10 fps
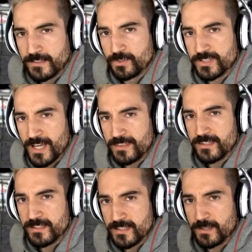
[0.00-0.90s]
You said
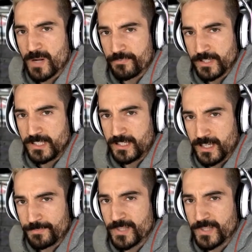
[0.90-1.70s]
this thing about the kneecap.